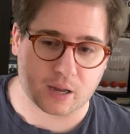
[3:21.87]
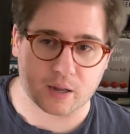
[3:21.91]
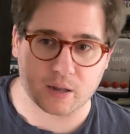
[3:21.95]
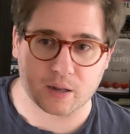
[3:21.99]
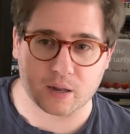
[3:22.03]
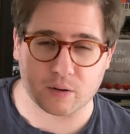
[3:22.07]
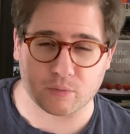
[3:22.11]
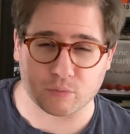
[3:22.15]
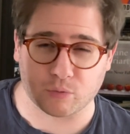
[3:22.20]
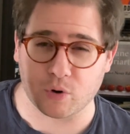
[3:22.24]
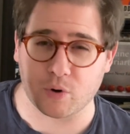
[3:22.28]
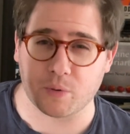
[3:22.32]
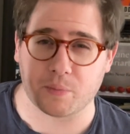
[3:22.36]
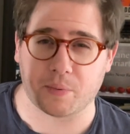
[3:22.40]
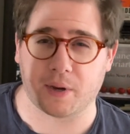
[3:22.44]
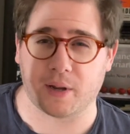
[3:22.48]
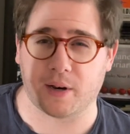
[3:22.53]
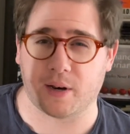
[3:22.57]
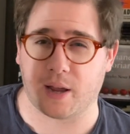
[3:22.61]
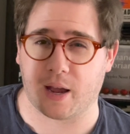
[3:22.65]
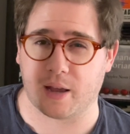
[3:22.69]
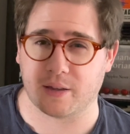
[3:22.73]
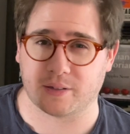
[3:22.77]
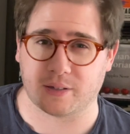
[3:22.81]
Reuben,
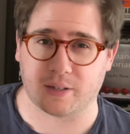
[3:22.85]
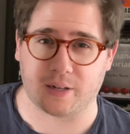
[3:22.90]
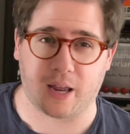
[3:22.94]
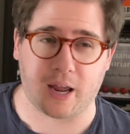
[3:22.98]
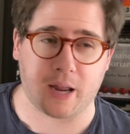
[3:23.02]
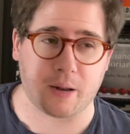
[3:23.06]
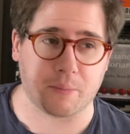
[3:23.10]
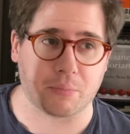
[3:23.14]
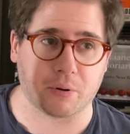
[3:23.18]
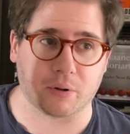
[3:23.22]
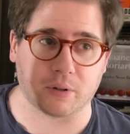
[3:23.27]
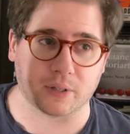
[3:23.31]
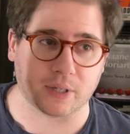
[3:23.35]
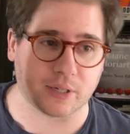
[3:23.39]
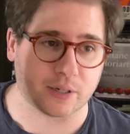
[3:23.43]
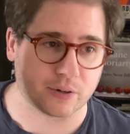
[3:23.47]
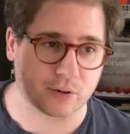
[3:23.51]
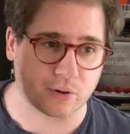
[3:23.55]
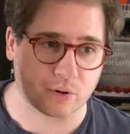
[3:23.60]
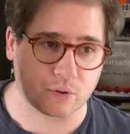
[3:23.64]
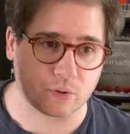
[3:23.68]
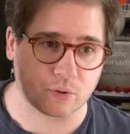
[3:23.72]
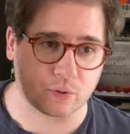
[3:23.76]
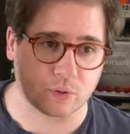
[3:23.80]
as an
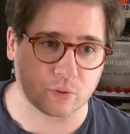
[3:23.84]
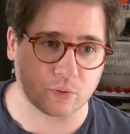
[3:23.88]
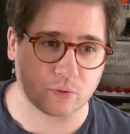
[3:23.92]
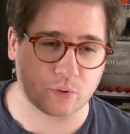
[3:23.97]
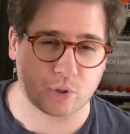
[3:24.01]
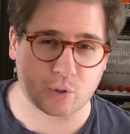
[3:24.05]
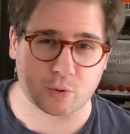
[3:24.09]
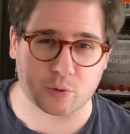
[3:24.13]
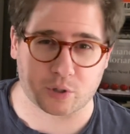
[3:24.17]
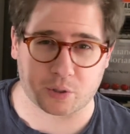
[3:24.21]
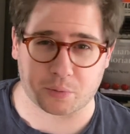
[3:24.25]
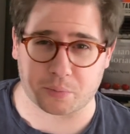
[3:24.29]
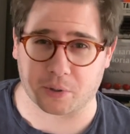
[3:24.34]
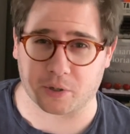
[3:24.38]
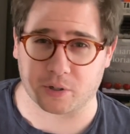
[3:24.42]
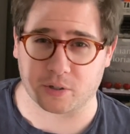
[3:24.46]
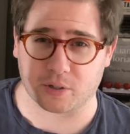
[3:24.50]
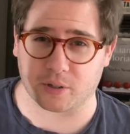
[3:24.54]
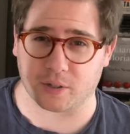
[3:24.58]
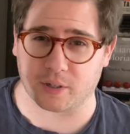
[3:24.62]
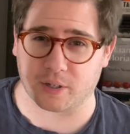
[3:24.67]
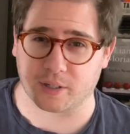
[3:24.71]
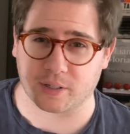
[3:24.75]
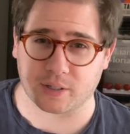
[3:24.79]
apolitical Jewish
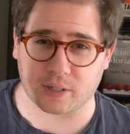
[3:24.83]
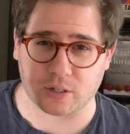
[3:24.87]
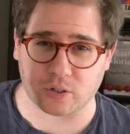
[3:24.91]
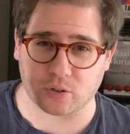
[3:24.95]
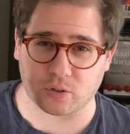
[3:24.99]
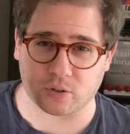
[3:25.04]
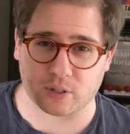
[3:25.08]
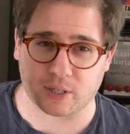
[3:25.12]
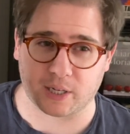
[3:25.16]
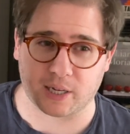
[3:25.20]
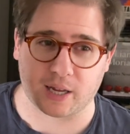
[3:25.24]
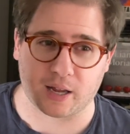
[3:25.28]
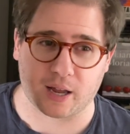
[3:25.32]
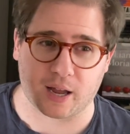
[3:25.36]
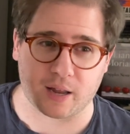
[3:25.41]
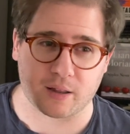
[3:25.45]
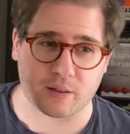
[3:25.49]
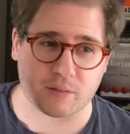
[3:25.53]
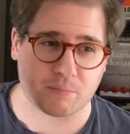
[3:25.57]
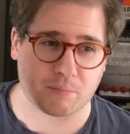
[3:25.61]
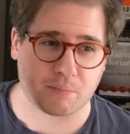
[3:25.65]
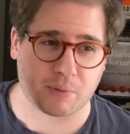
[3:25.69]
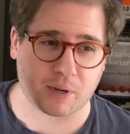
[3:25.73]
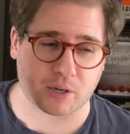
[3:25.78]
person, essentially, I
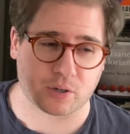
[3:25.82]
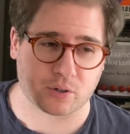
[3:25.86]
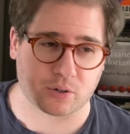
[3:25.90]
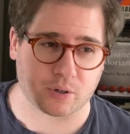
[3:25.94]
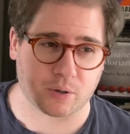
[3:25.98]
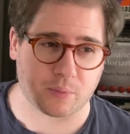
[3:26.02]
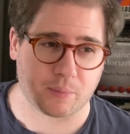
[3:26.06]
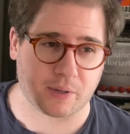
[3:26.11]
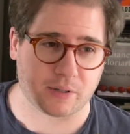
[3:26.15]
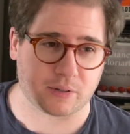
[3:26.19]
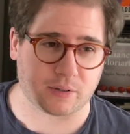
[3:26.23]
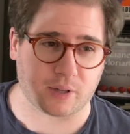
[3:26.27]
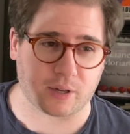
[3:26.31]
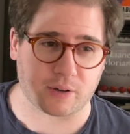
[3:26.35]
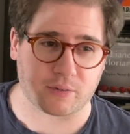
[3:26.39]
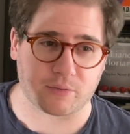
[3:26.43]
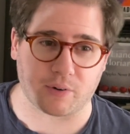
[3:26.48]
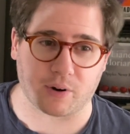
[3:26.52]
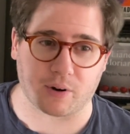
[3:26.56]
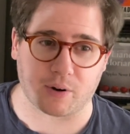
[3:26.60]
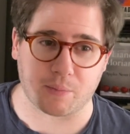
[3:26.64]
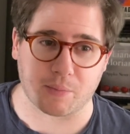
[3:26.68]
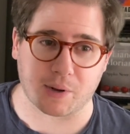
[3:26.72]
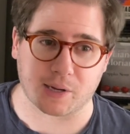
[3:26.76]
picture him as like
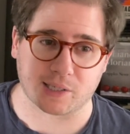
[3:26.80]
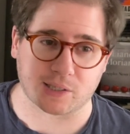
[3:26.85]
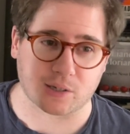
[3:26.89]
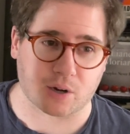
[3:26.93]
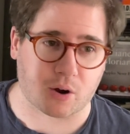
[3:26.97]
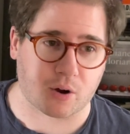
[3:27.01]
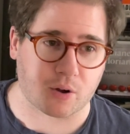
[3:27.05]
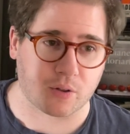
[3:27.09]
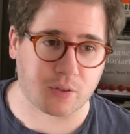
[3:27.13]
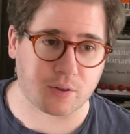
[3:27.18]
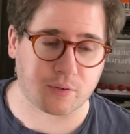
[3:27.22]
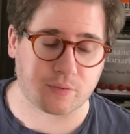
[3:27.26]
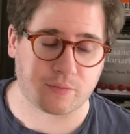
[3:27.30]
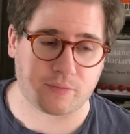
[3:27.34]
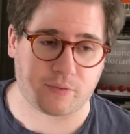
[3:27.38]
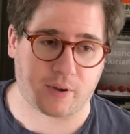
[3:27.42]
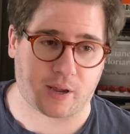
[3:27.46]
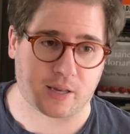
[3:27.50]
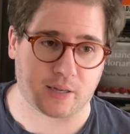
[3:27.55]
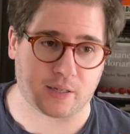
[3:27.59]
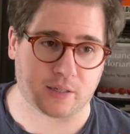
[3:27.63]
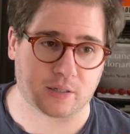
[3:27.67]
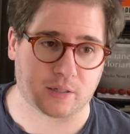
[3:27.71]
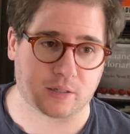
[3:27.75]
very much on the
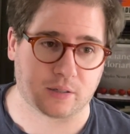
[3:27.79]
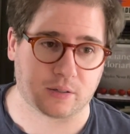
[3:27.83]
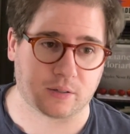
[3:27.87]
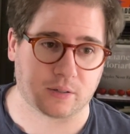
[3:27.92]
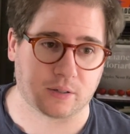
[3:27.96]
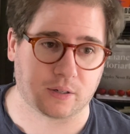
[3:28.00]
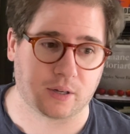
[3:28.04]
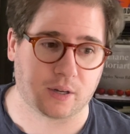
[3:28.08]
fence,